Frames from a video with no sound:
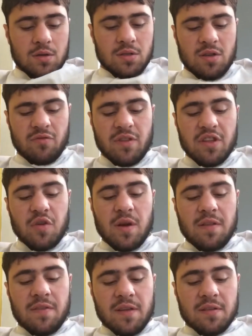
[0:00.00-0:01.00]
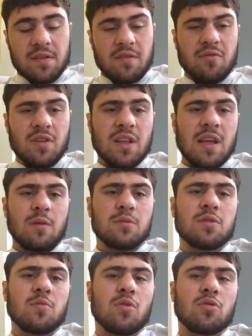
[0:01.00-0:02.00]
Didn't really do anything. Didn't really get up
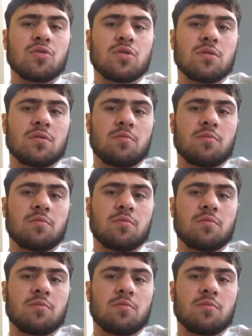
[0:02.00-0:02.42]
too much.